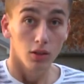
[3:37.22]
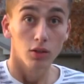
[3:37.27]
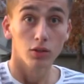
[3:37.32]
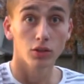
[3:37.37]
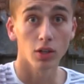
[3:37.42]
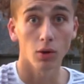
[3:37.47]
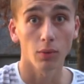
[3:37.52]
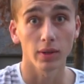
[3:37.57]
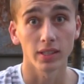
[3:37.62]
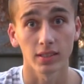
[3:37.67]

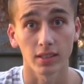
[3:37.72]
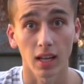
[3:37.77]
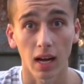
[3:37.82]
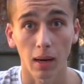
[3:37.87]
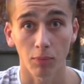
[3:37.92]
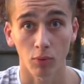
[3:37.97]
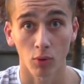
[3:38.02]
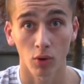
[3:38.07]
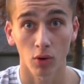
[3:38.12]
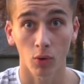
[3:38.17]
So we
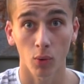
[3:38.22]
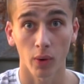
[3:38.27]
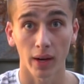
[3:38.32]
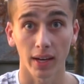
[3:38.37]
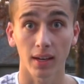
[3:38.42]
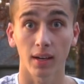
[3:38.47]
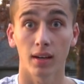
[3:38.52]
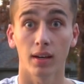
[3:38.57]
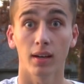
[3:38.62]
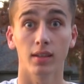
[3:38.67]
stopped real
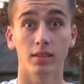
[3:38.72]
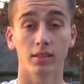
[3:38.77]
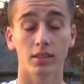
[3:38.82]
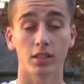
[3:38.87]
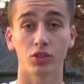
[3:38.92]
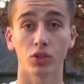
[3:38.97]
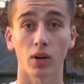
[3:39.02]
quick to